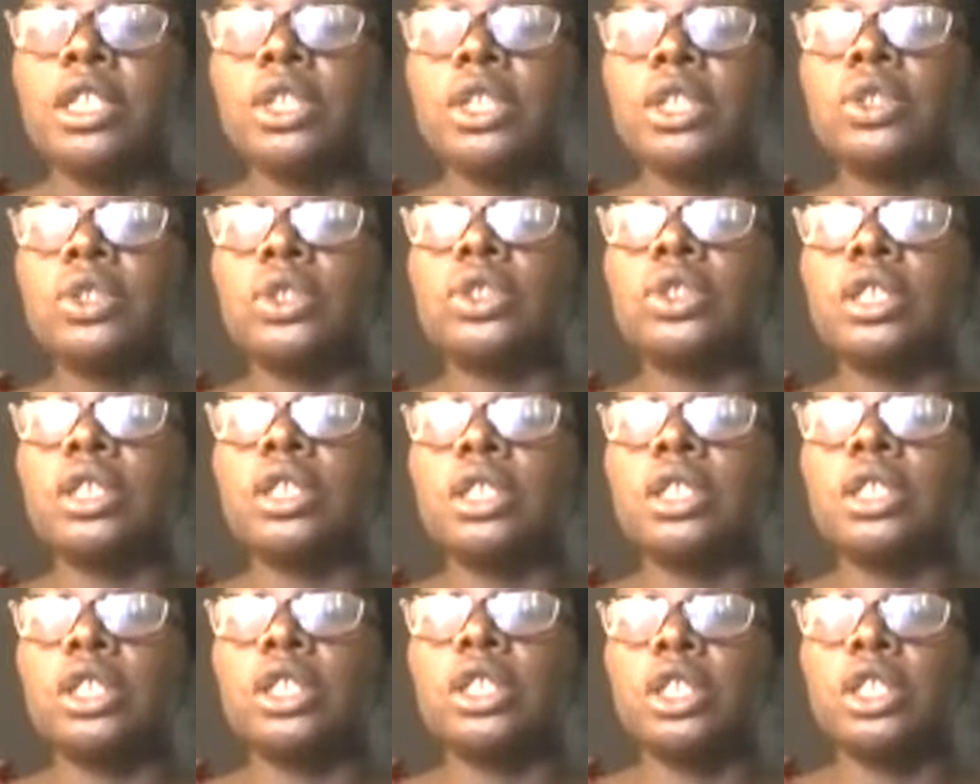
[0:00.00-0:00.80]

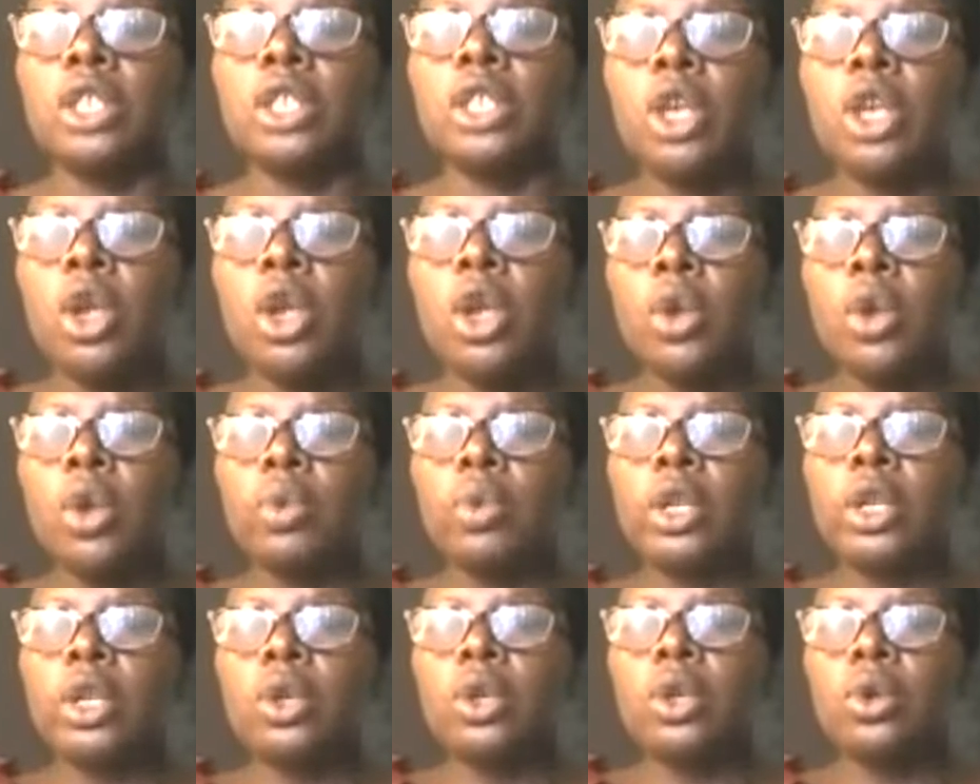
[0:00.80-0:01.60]
strategies
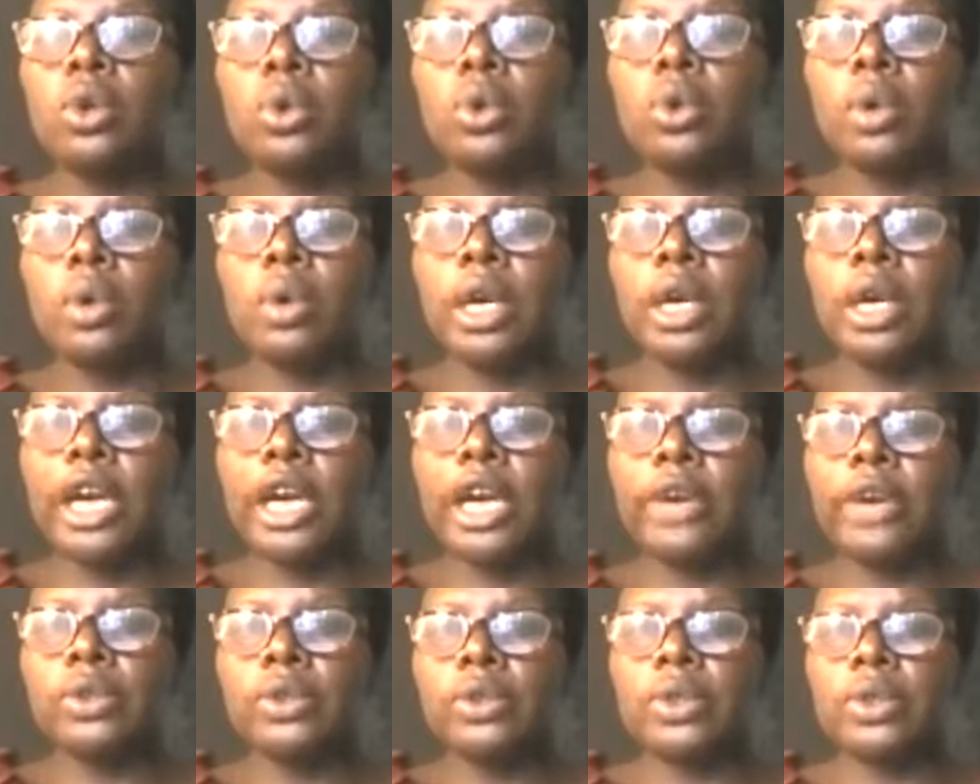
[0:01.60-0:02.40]
with lower
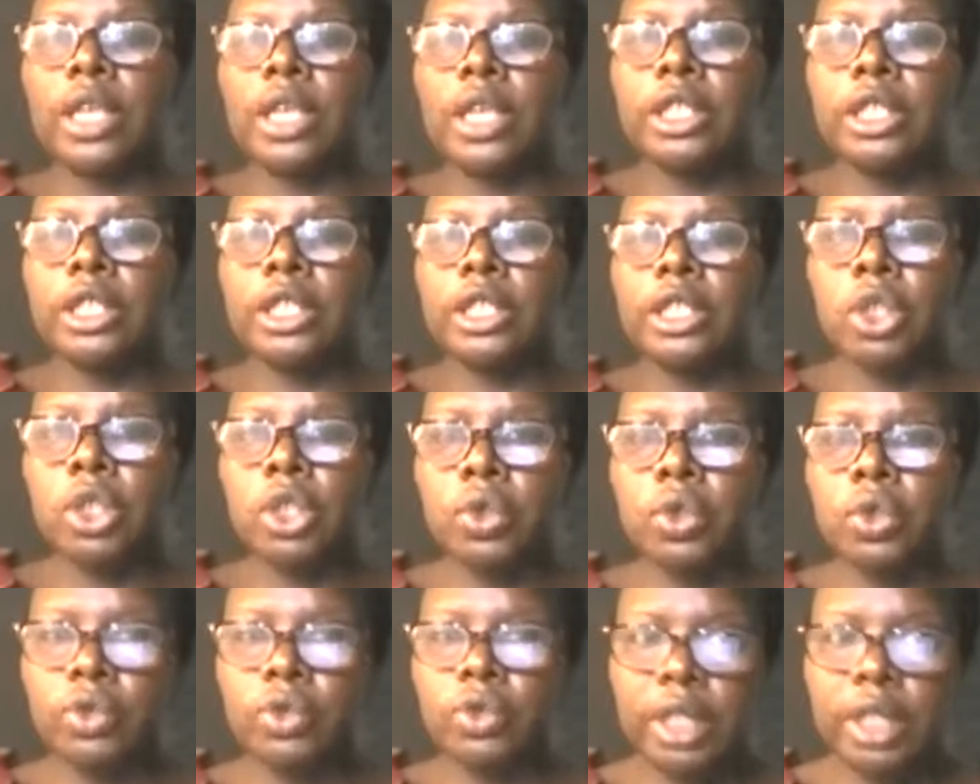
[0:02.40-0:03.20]

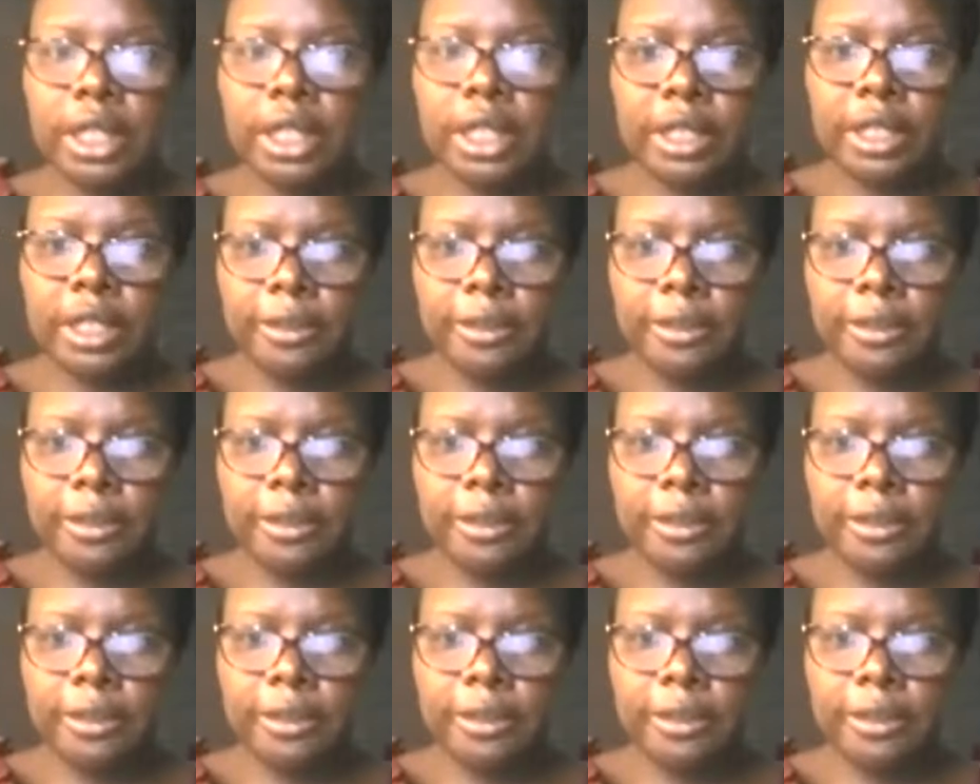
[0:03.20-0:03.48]
aerosolization risk.